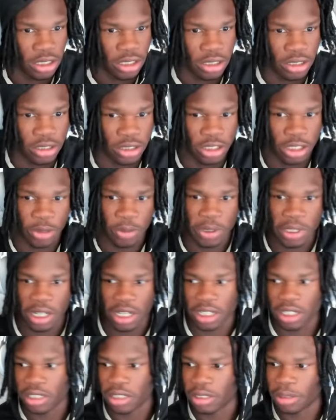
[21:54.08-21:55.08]
you know, we
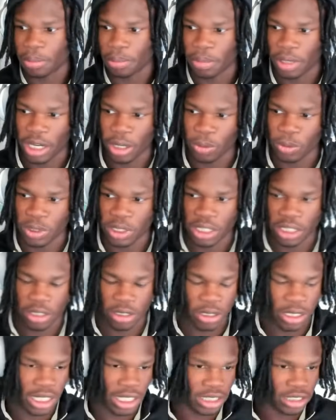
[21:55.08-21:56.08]
got a bye week.
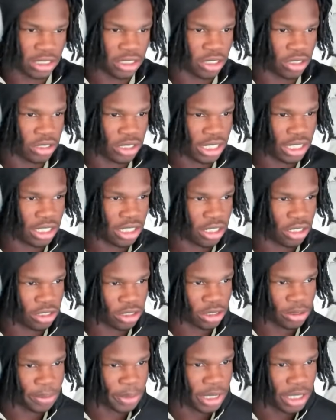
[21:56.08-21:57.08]
Got to sit on that
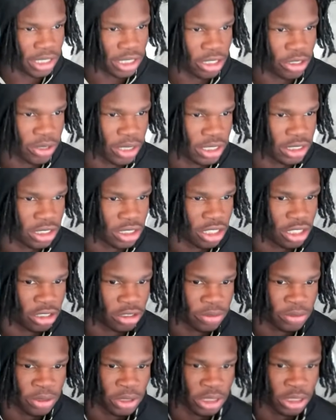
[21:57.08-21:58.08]
loss, man. The crazy
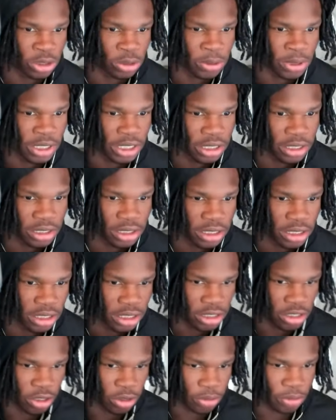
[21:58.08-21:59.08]
loss for this week.
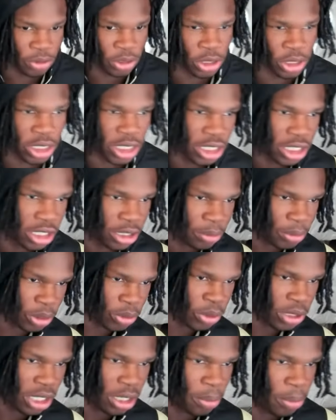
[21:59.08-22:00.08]
Don't feel good, but
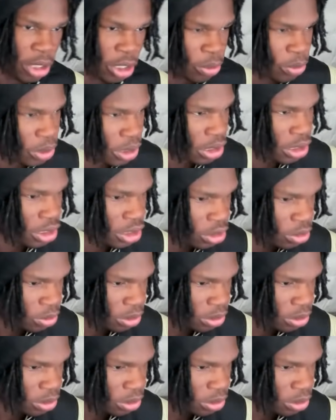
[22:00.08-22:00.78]
we got a bye week this